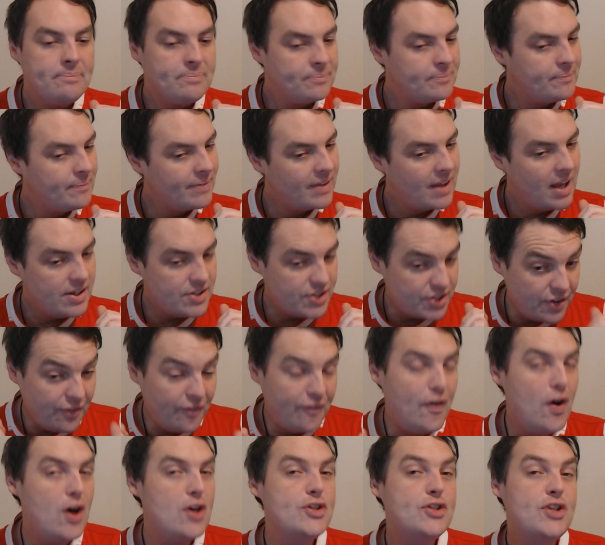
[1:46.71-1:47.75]
It's the
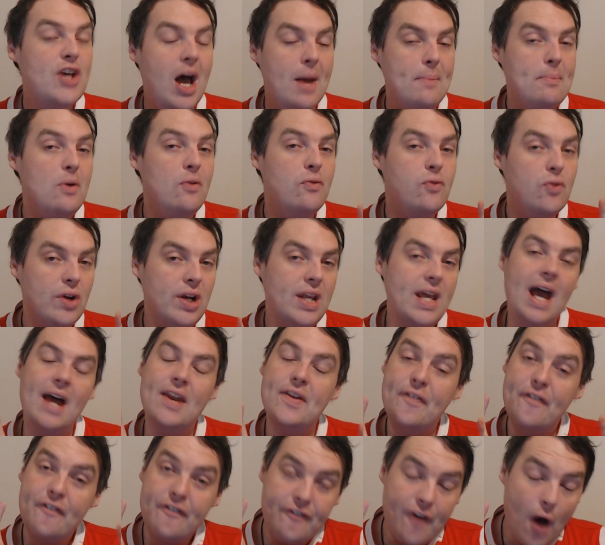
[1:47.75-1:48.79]
first time we've really had a
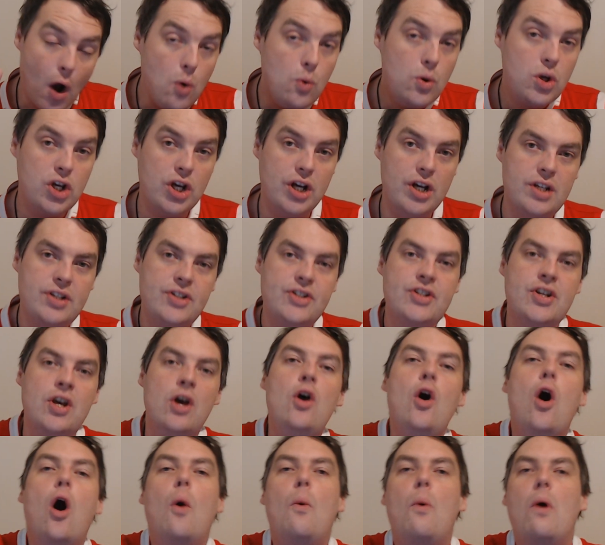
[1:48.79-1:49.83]
focus
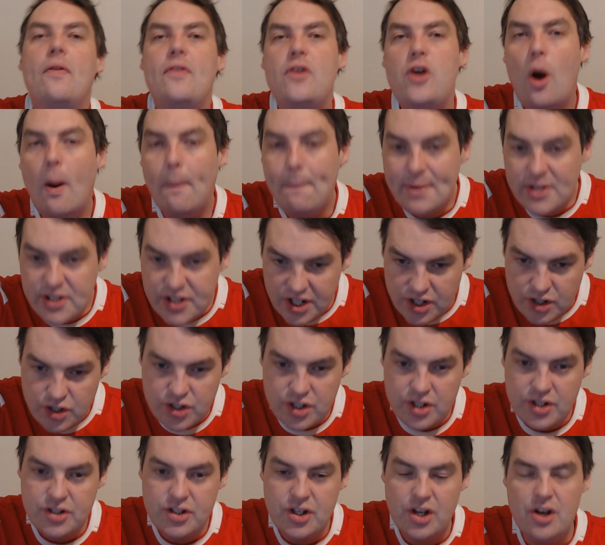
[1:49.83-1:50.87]
on what the opposition
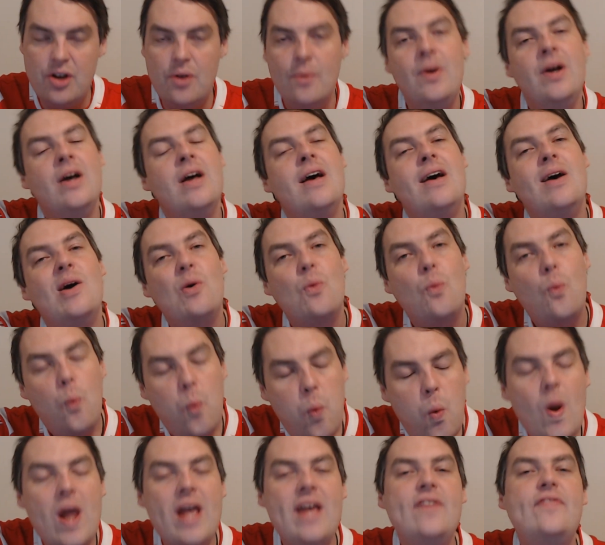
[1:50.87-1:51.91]
do,
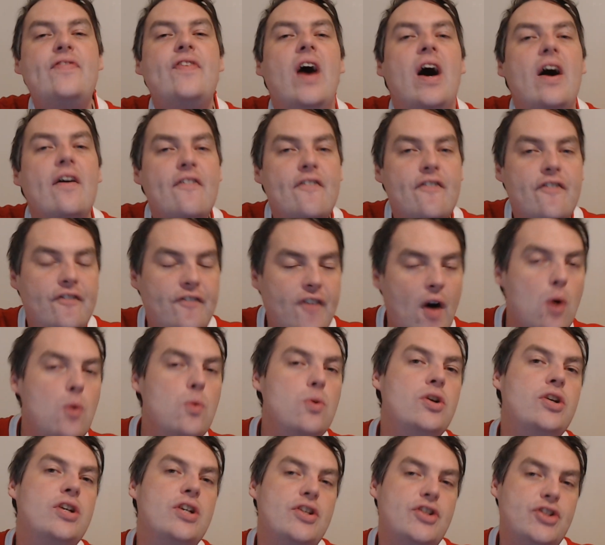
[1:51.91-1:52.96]
with a
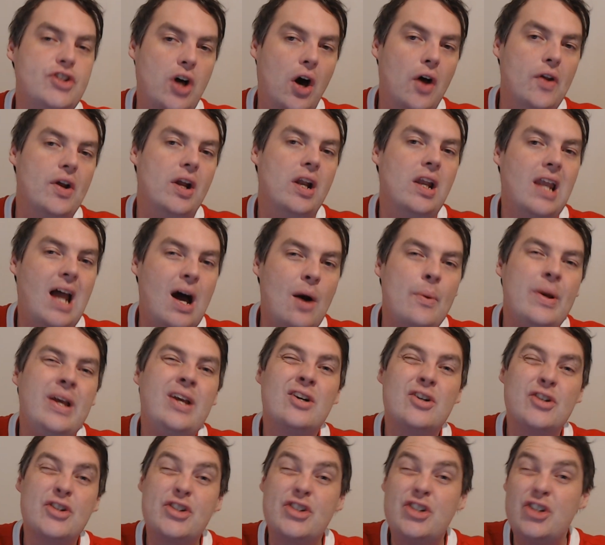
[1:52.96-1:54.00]
focus on allowing
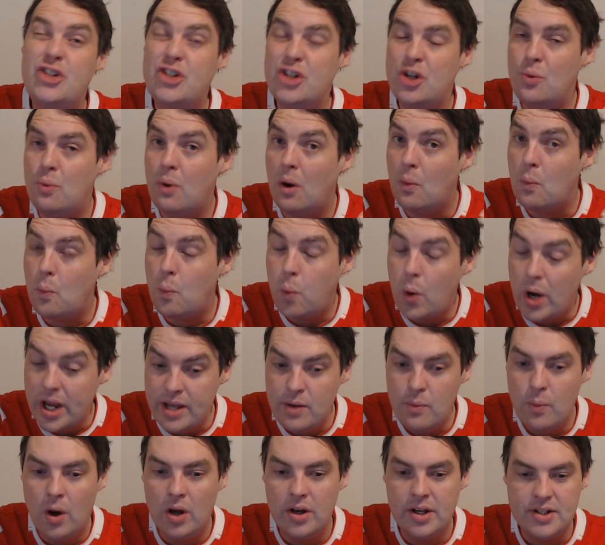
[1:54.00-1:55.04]
us to do what we
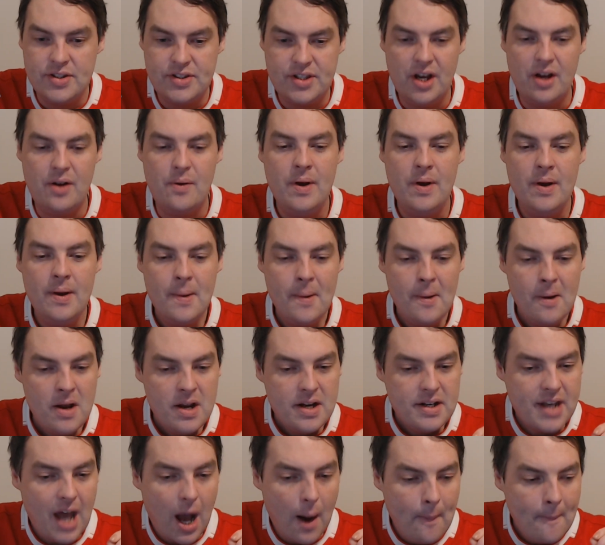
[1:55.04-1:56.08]
want to do.
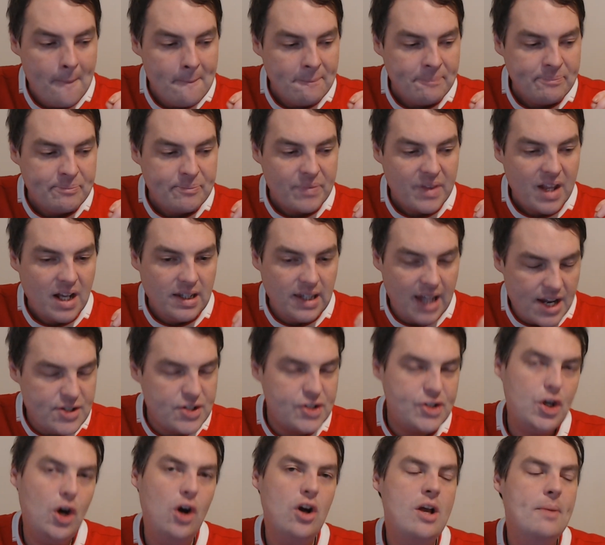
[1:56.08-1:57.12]
Now, let's
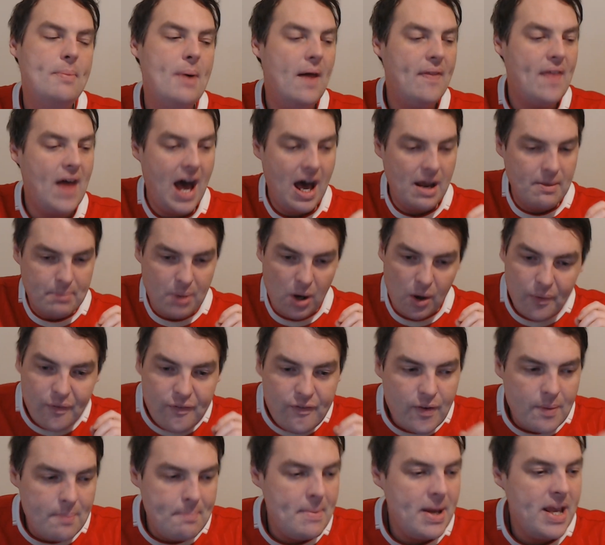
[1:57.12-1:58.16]
talk about the handball. For
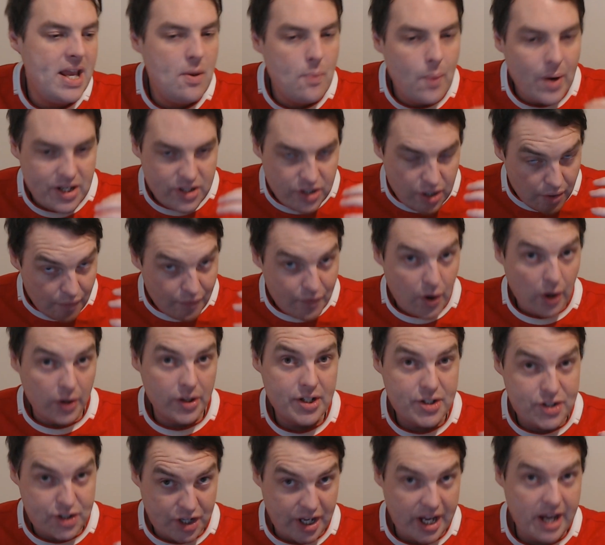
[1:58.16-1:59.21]
me, when you've got a
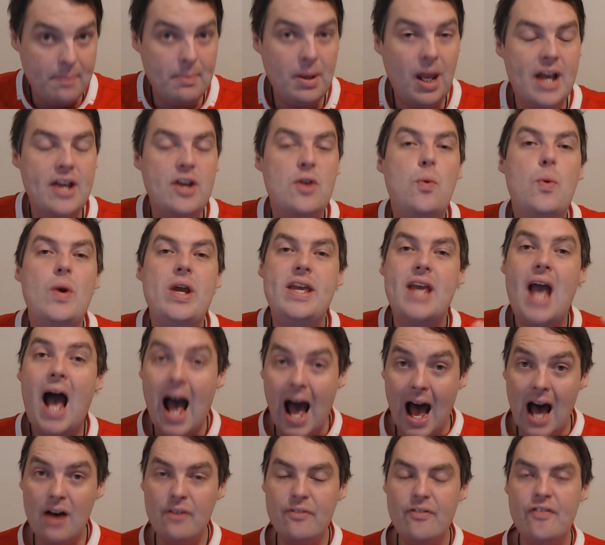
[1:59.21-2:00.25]
team like we
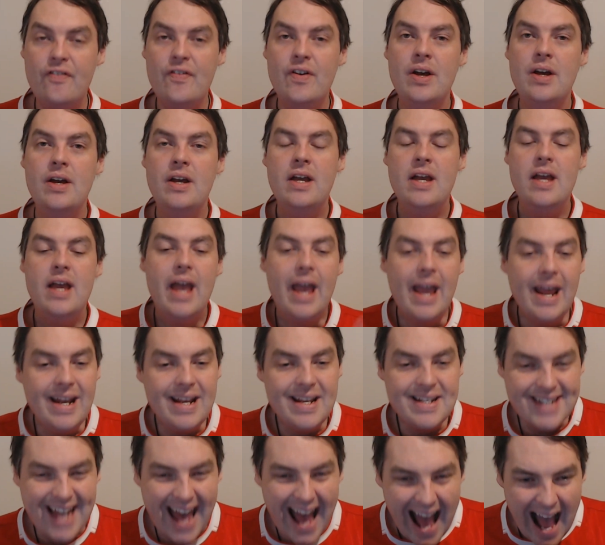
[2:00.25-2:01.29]
have, it
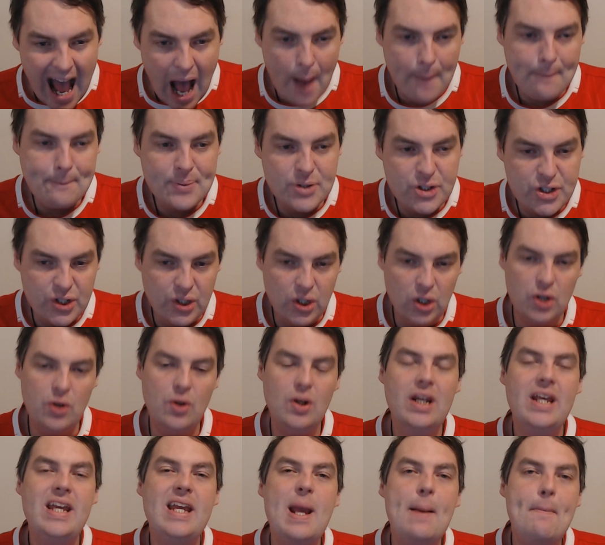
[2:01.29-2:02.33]
is
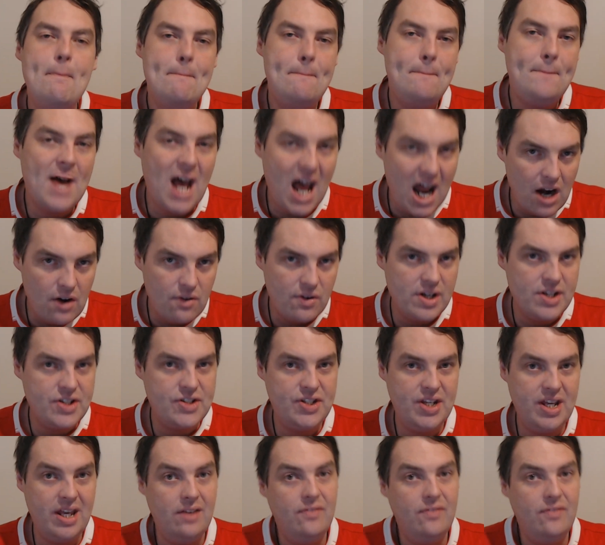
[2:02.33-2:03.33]
absolutely imperative